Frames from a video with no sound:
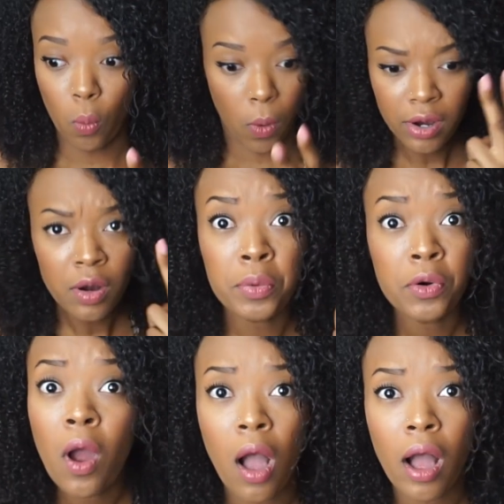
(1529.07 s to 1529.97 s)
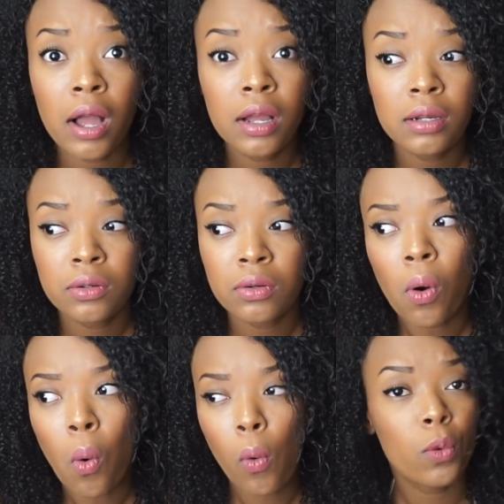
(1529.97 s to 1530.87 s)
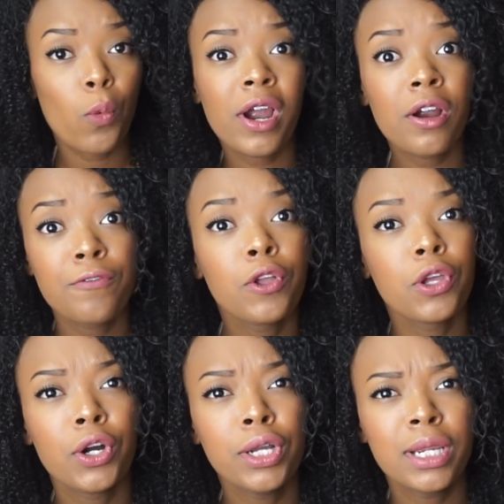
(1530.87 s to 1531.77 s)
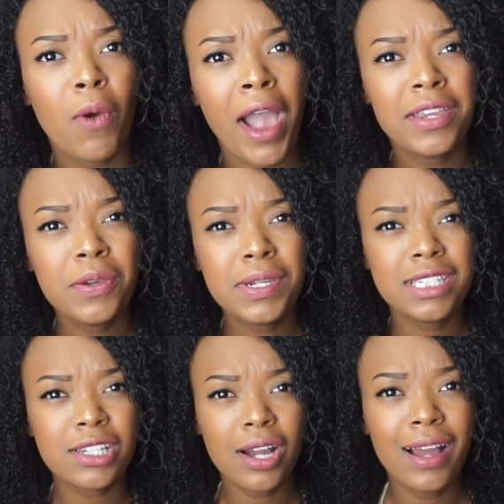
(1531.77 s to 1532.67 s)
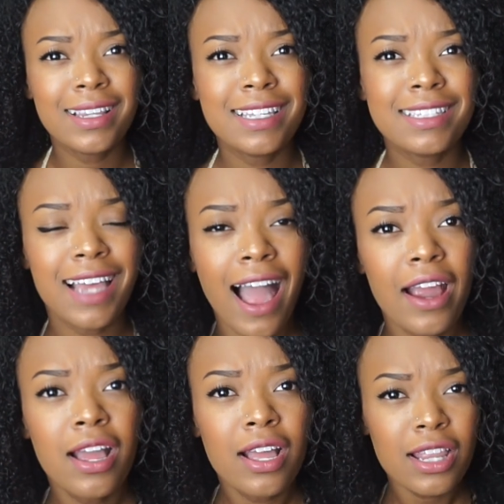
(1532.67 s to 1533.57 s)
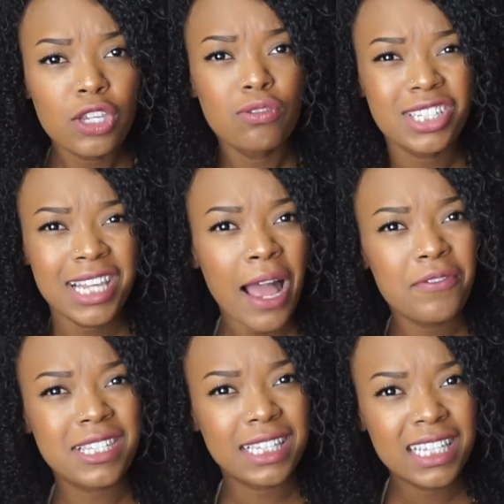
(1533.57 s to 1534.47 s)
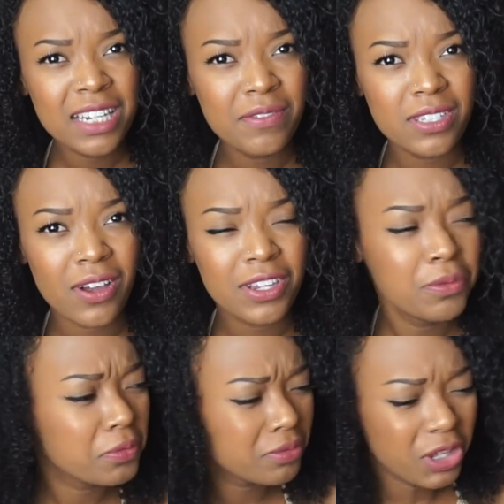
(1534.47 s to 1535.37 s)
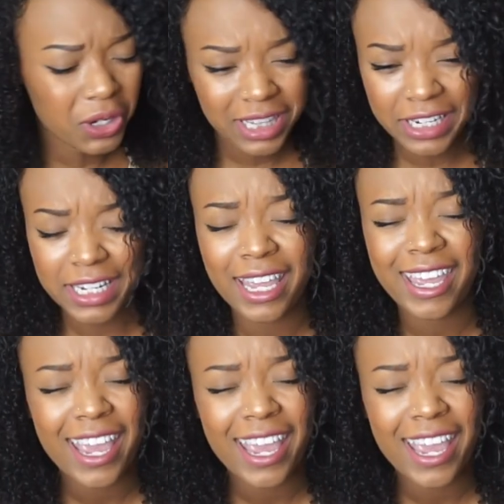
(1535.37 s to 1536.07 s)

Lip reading: wear a bra, or wear a full hoodie. Why do you need to cut the entire, like, you just have sleeves on. You look like an